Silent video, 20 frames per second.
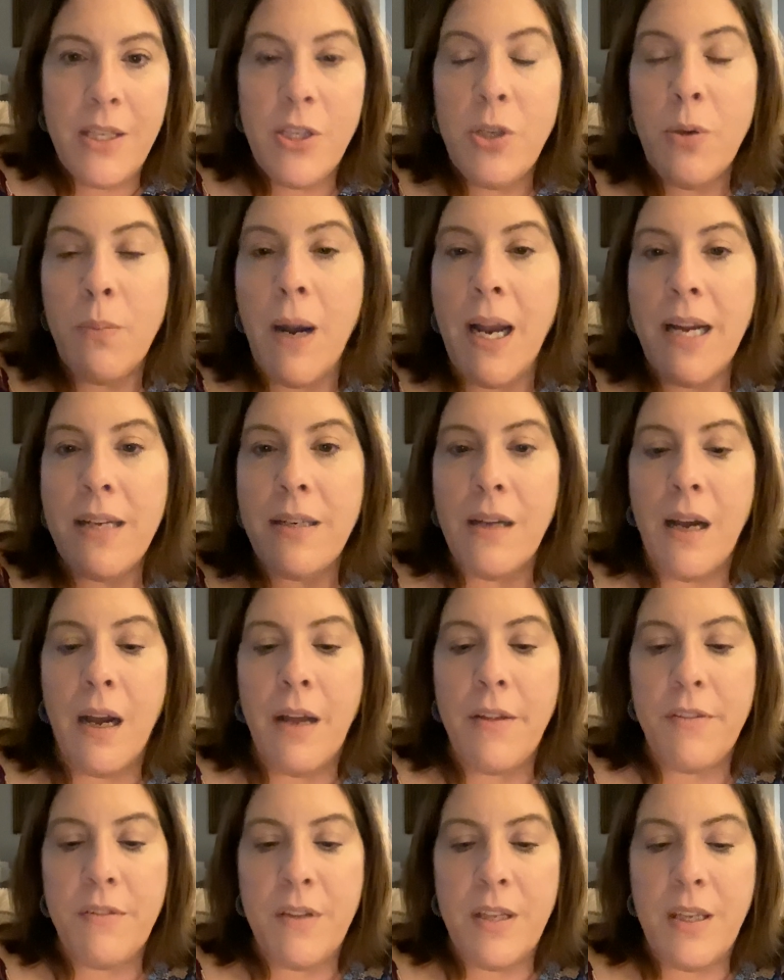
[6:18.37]
You might
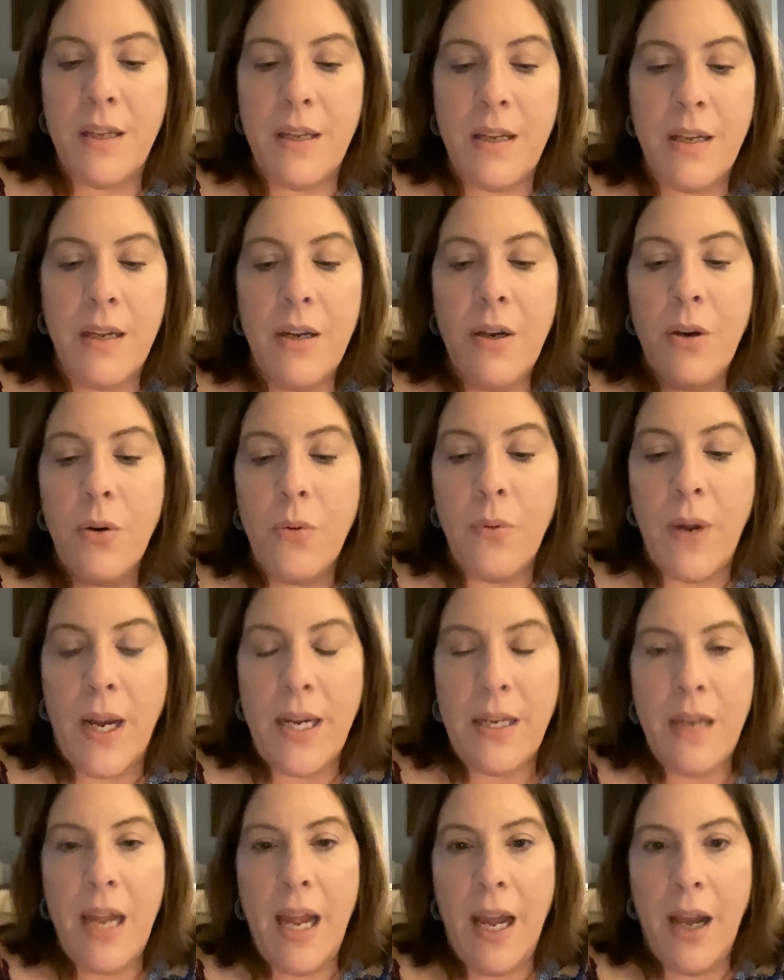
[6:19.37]
not think
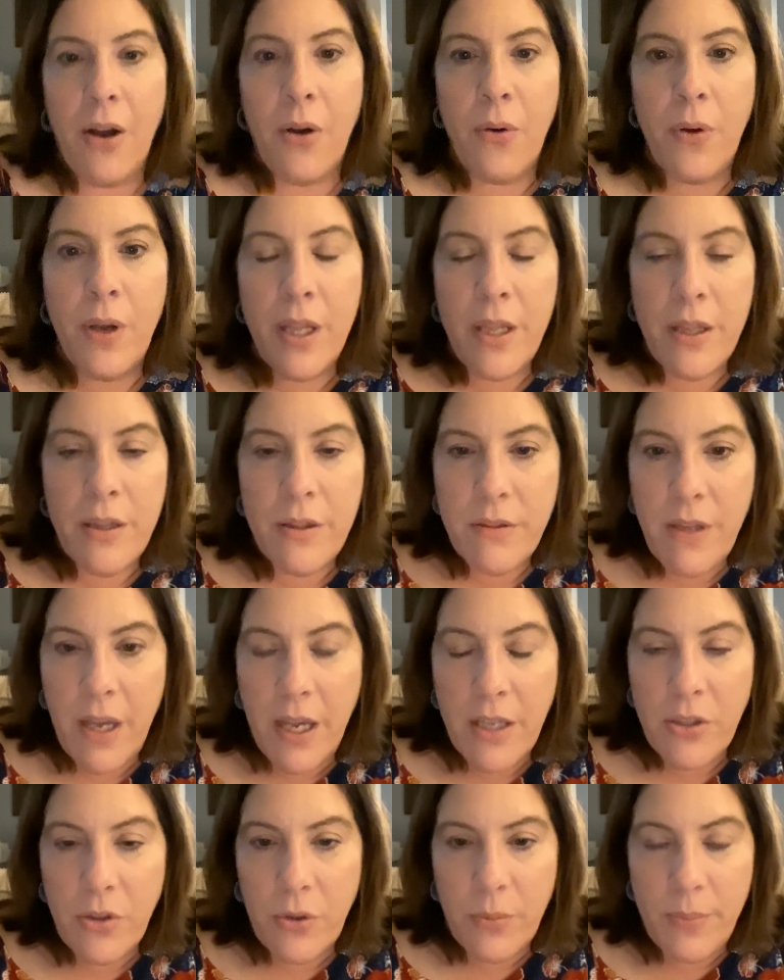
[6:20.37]
right now
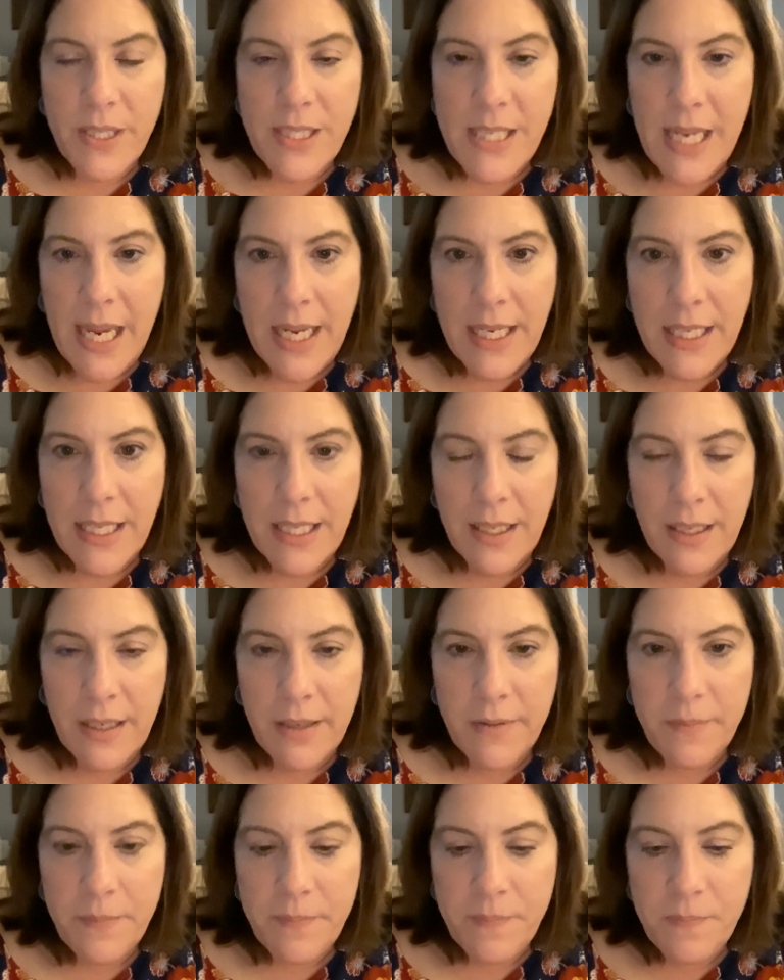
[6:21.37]
that you'll be taking